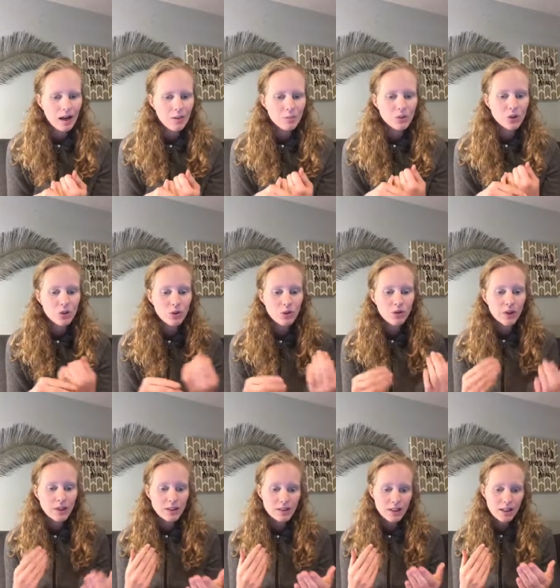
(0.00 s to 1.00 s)
So for
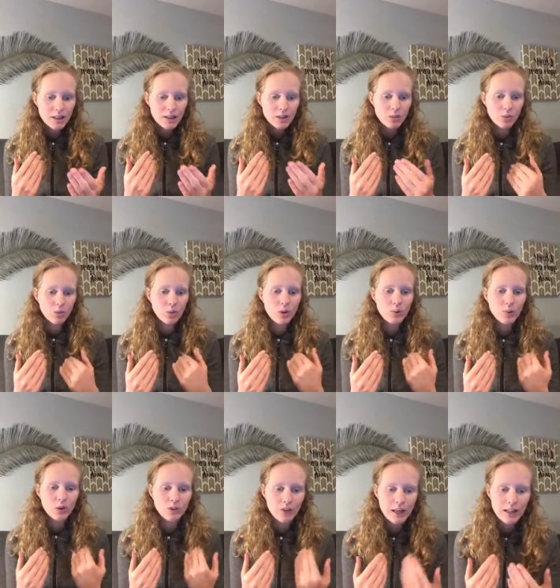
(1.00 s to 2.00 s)
instance, when
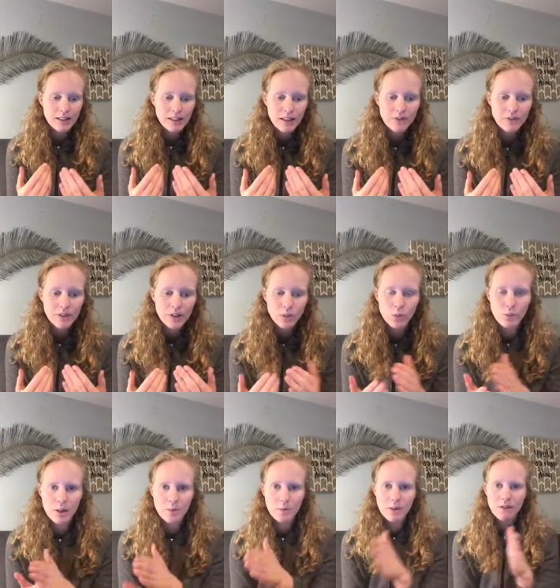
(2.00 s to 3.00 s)
we're fed as infants, we
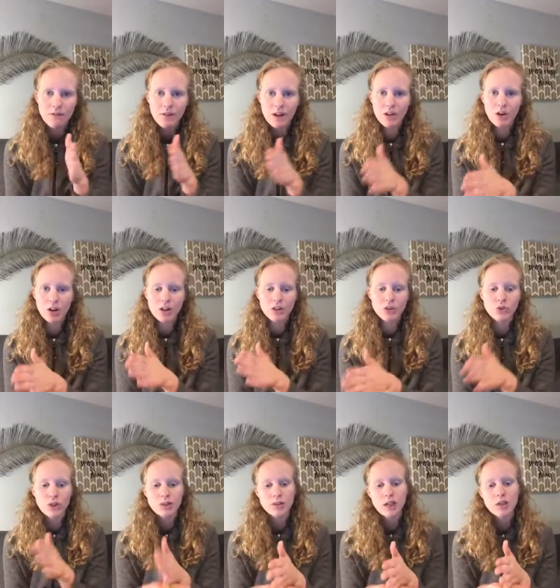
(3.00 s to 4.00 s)
may have been fed on a
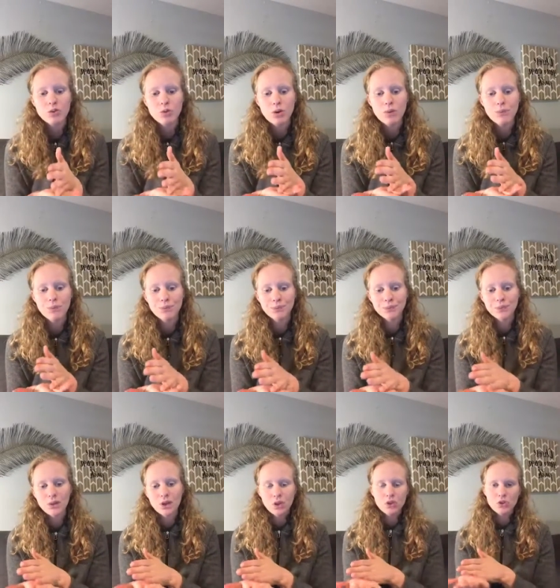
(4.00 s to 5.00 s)
strict schedule.
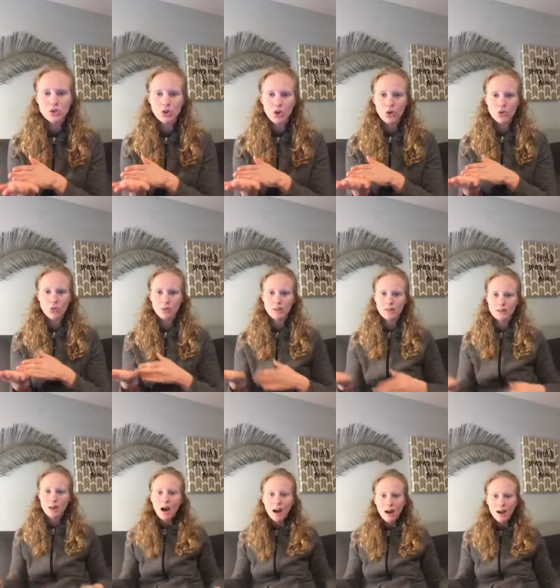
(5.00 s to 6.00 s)
So there was a
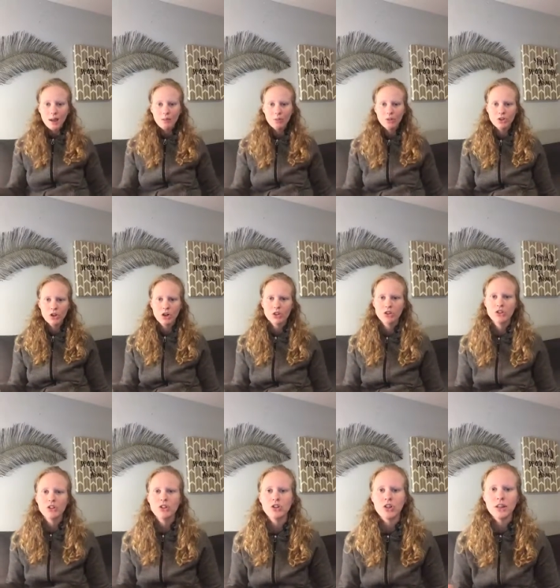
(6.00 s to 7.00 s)
time where doctors
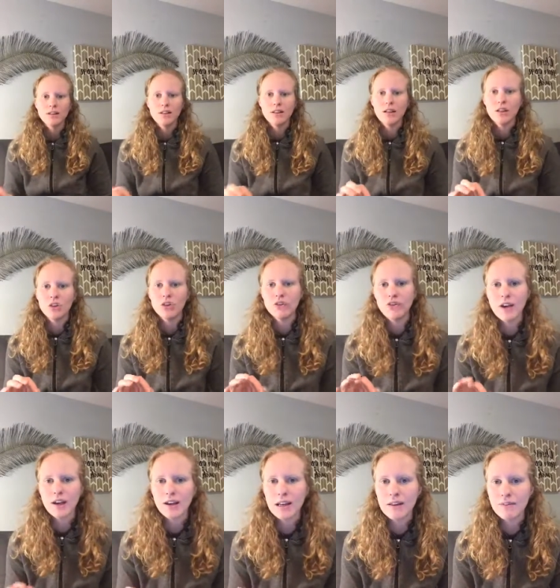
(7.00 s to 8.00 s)
suggested that you
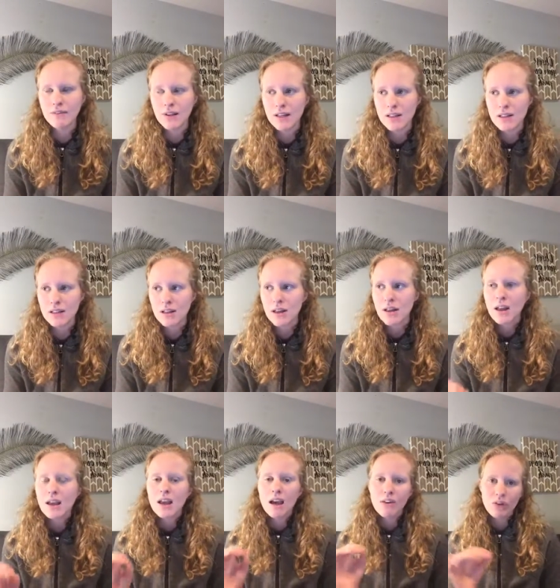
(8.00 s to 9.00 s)
fed infants
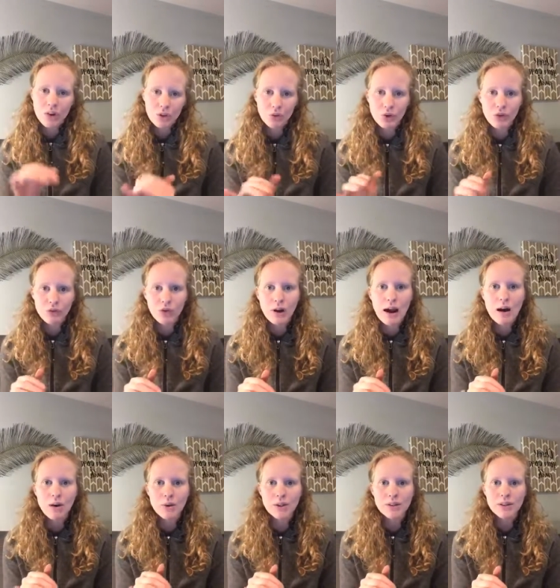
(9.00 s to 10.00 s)
every 3 to 4
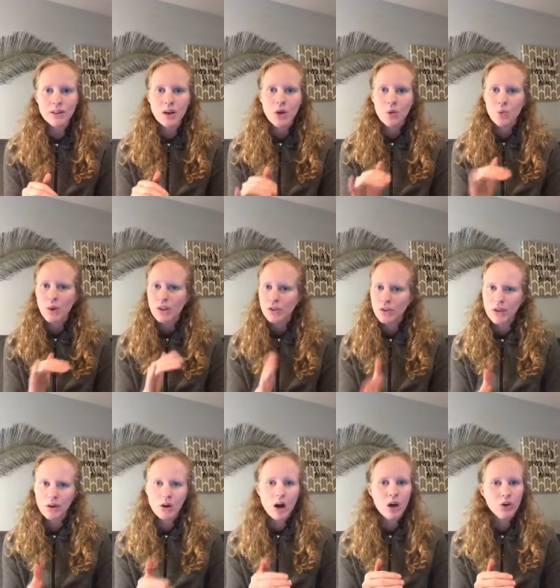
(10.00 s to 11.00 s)
hours, whether they
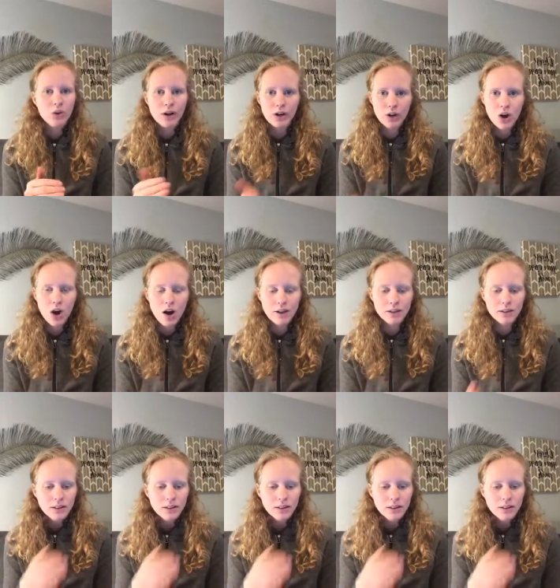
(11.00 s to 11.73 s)
were hungry or not.